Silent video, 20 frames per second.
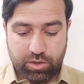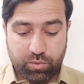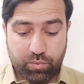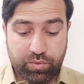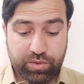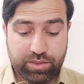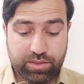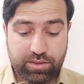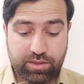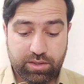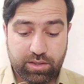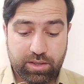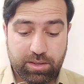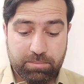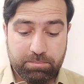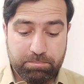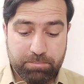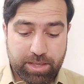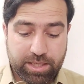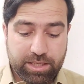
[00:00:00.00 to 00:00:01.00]
with
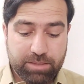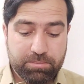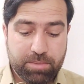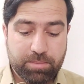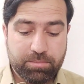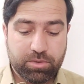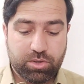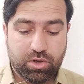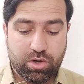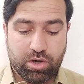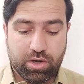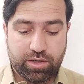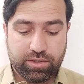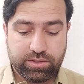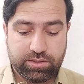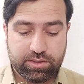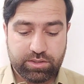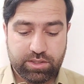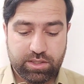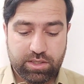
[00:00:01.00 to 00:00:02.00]
minimum
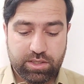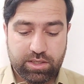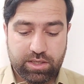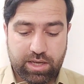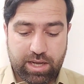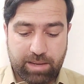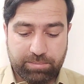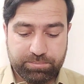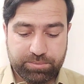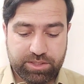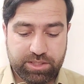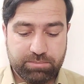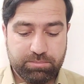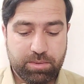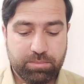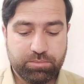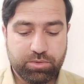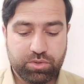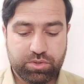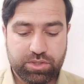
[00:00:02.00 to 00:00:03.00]
cost,
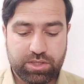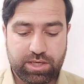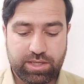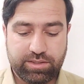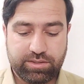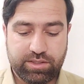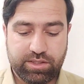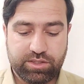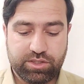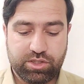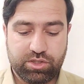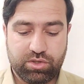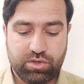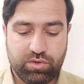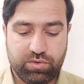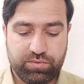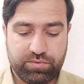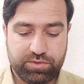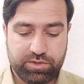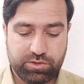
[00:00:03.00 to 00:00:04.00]
optimum utilization
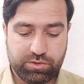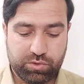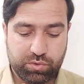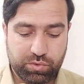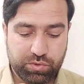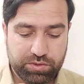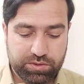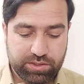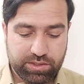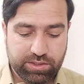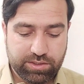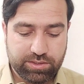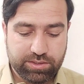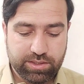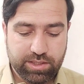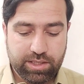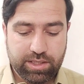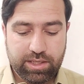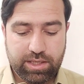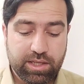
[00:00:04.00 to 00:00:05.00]
of resources,
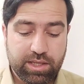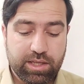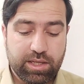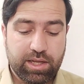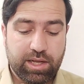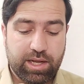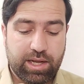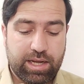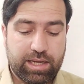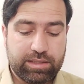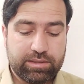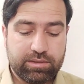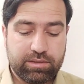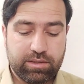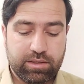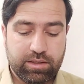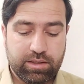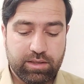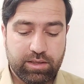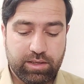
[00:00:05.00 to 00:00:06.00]
and
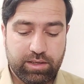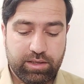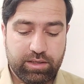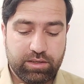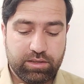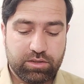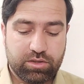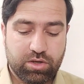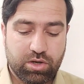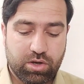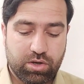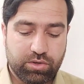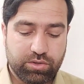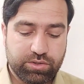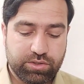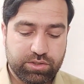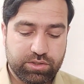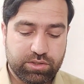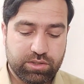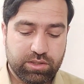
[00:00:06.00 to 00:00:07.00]
in
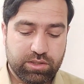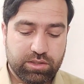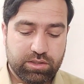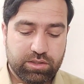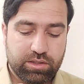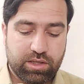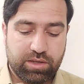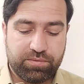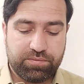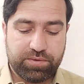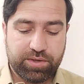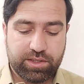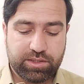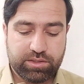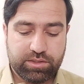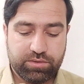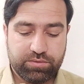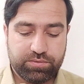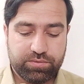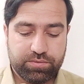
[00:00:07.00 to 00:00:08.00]
cost
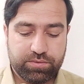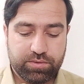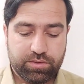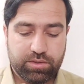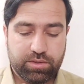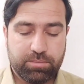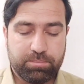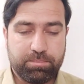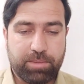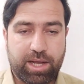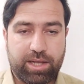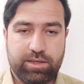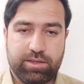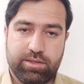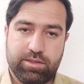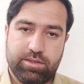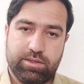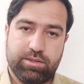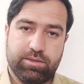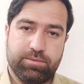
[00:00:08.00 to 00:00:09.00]
effective
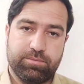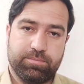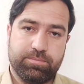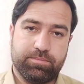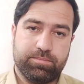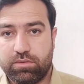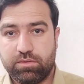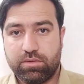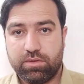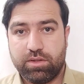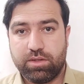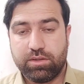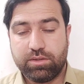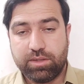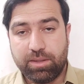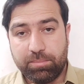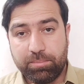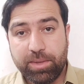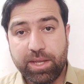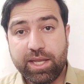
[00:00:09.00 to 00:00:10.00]
manner.
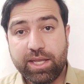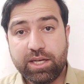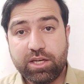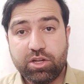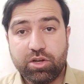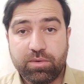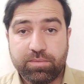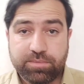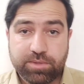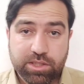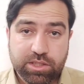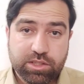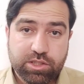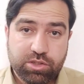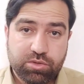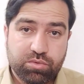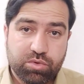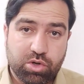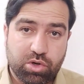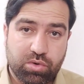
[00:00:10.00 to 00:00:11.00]
The main
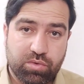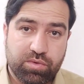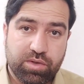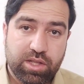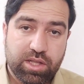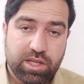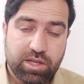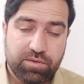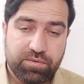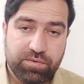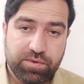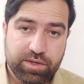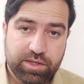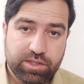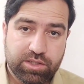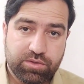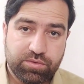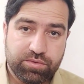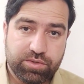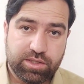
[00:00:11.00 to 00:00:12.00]
objective of
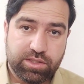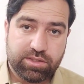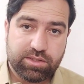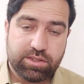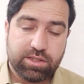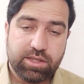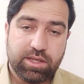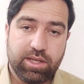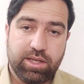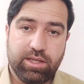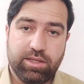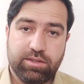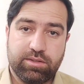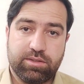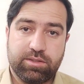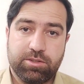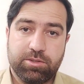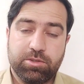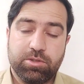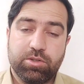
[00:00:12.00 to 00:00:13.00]
effectiveness
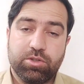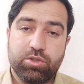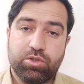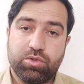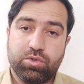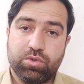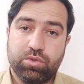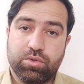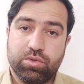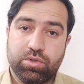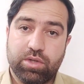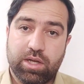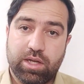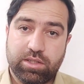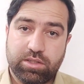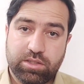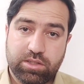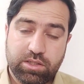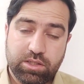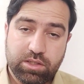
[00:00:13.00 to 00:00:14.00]
is to
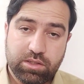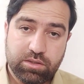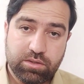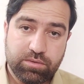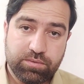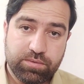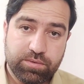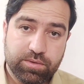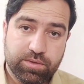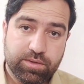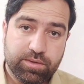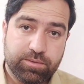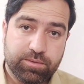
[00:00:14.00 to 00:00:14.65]
achieve